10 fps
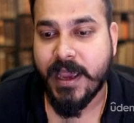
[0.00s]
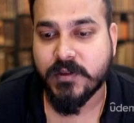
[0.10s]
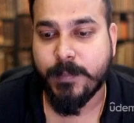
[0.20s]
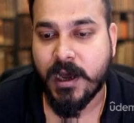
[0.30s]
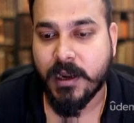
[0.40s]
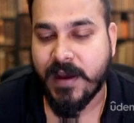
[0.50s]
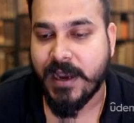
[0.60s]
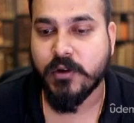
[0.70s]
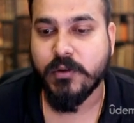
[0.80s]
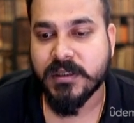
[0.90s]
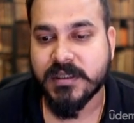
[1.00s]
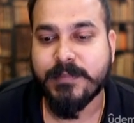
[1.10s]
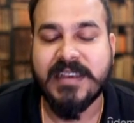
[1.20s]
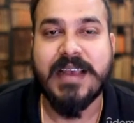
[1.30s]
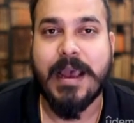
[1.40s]
X bar value,
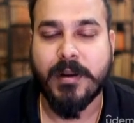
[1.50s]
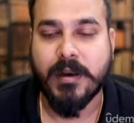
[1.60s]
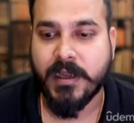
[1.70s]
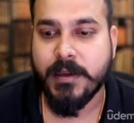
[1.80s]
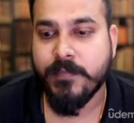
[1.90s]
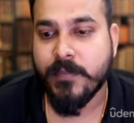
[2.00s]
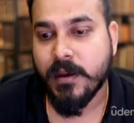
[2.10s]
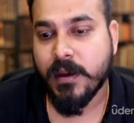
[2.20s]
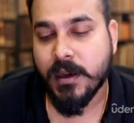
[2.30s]
this is my sample mean.